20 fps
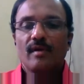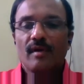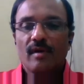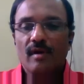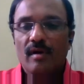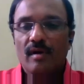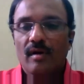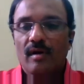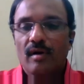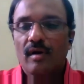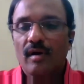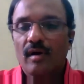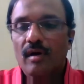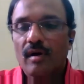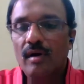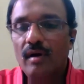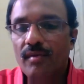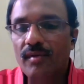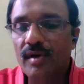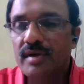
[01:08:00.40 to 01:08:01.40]

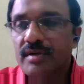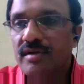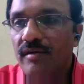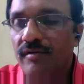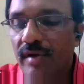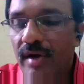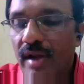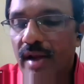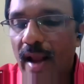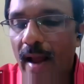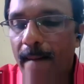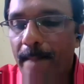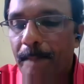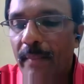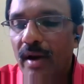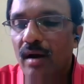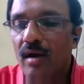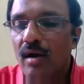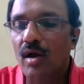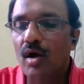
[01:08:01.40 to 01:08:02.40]
that is of Campbell.
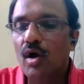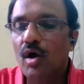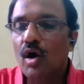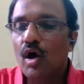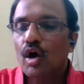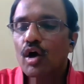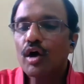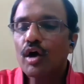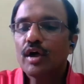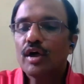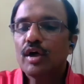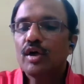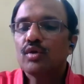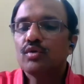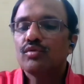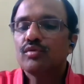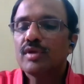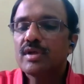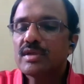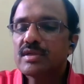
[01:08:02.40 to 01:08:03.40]
According
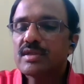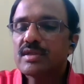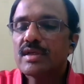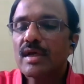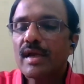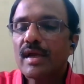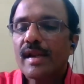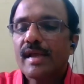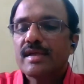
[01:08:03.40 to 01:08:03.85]
to this theory,